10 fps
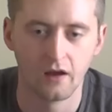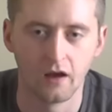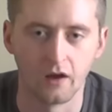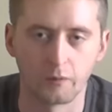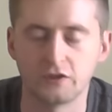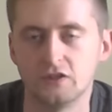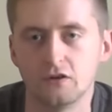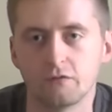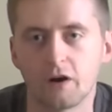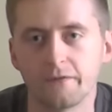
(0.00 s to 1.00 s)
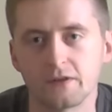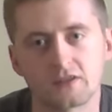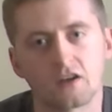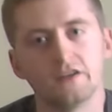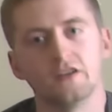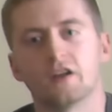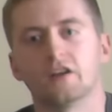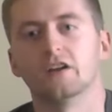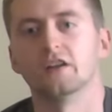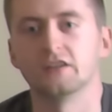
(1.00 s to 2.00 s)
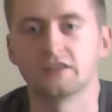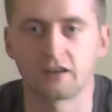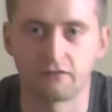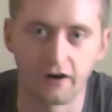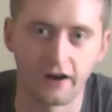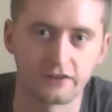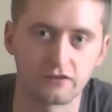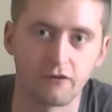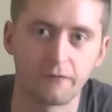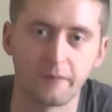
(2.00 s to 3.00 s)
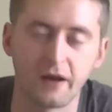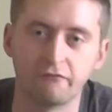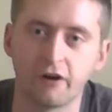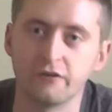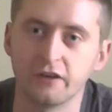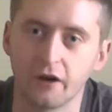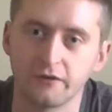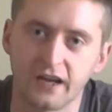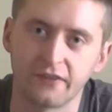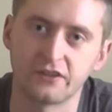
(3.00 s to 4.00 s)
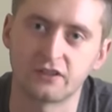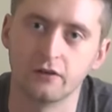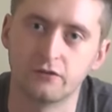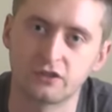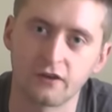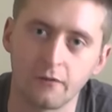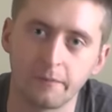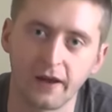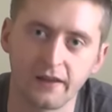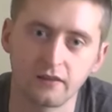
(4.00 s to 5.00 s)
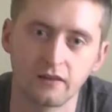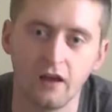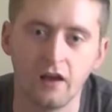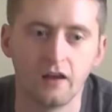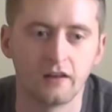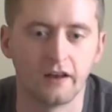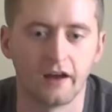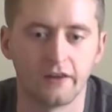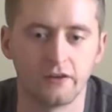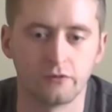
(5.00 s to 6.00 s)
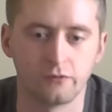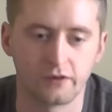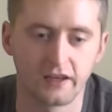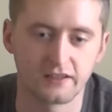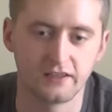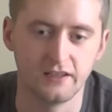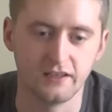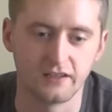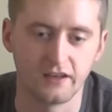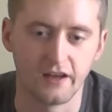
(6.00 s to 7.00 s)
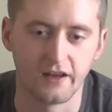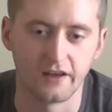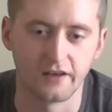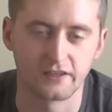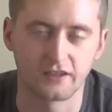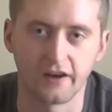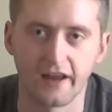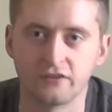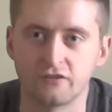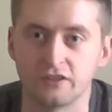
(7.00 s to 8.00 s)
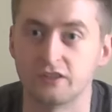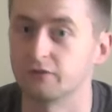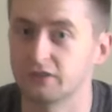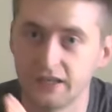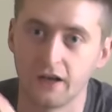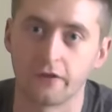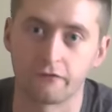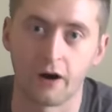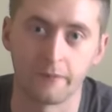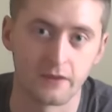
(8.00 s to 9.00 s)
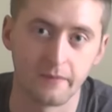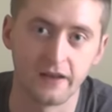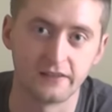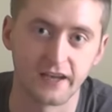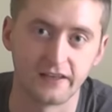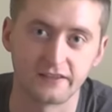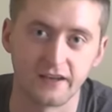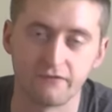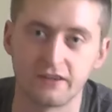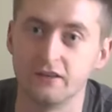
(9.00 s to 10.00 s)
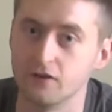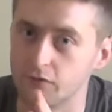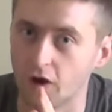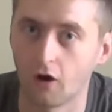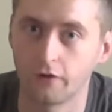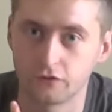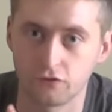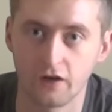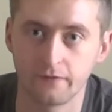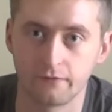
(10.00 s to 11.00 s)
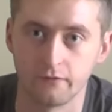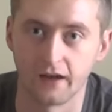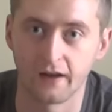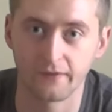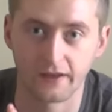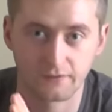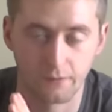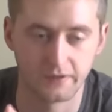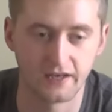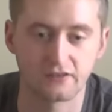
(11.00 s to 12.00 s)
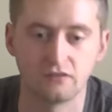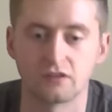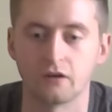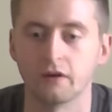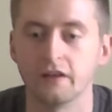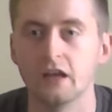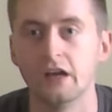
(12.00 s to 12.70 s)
Once you do arrive at the site, you're going to take a right-hander off the main road and go down this loose stone path. Now, you'll get to the site entrance and you'll see it on the right with the main tent and everything. You can't drive through that, that's for pedestrians only.